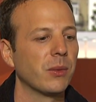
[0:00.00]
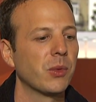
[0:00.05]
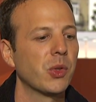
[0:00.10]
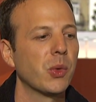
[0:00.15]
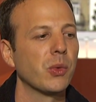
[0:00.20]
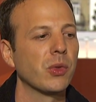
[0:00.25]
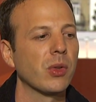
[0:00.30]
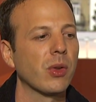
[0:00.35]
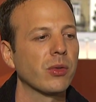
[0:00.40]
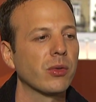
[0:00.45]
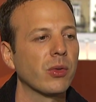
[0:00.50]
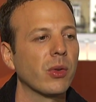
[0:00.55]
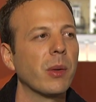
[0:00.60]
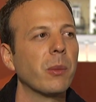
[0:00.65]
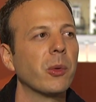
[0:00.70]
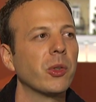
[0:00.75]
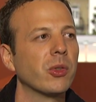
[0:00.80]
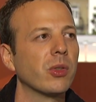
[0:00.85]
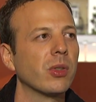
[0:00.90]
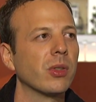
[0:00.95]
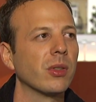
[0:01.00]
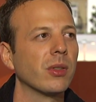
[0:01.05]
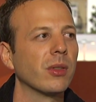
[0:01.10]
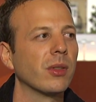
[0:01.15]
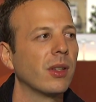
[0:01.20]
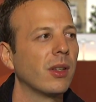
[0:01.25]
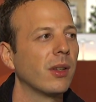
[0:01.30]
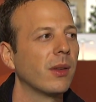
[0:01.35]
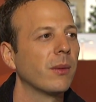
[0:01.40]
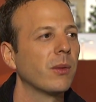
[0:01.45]
she was also able
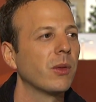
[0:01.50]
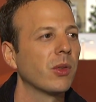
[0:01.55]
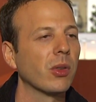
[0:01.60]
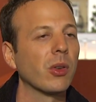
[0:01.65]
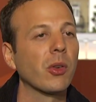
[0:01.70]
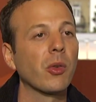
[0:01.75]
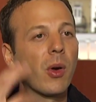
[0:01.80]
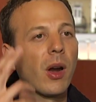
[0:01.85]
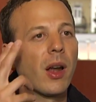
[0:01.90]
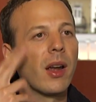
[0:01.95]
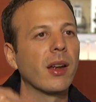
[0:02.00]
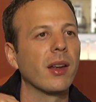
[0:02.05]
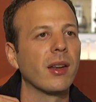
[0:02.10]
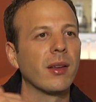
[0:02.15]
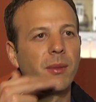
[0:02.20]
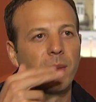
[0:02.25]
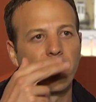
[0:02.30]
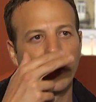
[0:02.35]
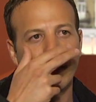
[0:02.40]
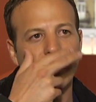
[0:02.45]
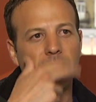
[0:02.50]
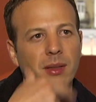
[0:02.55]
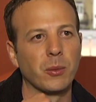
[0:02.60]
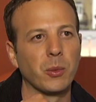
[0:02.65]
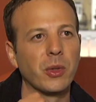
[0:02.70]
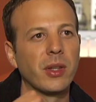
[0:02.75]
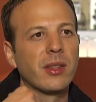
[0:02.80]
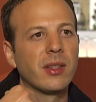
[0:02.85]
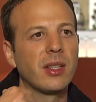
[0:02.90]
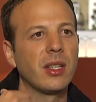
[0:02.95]
to cry
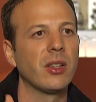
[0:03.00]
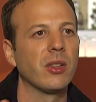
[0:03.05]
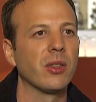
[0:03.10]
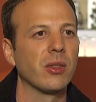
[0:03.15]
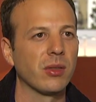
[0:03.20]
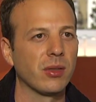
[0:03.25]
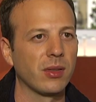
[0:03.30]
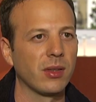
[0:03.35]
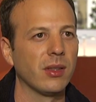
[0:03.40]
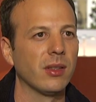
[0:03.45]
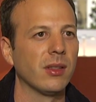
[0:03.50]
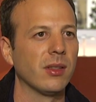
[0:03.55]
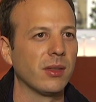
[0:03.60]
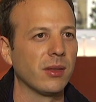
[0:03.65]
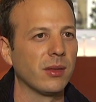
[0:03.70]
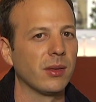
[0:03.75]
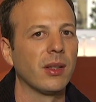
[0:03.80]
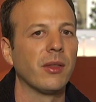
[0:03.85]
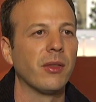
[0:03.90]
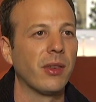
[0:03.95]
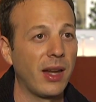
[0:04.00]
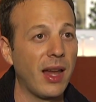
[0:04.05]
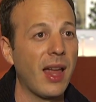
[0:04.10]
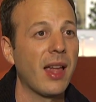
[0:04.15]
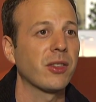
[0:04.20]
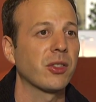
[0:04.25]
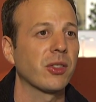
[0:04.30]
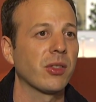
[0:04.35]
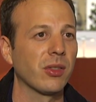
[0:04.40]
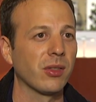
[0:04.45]
with tears if I
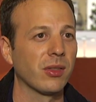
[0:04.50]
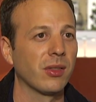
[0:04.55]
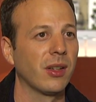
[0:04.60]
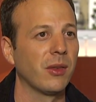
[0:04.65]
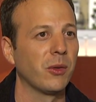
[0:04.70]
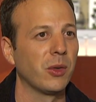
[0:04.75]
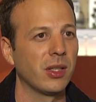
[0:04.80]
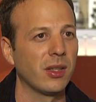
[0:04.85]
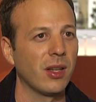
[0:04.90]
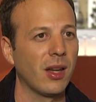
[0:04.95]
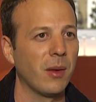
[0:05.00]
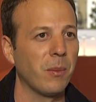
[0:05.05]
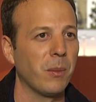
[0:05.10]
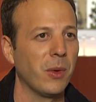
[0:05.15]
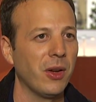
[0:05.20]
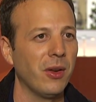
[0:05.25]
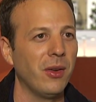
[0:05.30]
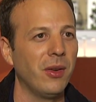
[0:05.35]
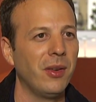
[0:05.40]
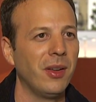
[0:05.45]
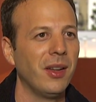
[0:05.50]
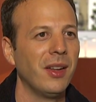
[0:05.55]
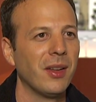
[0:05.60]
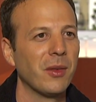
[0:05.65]
ask her every time, you know,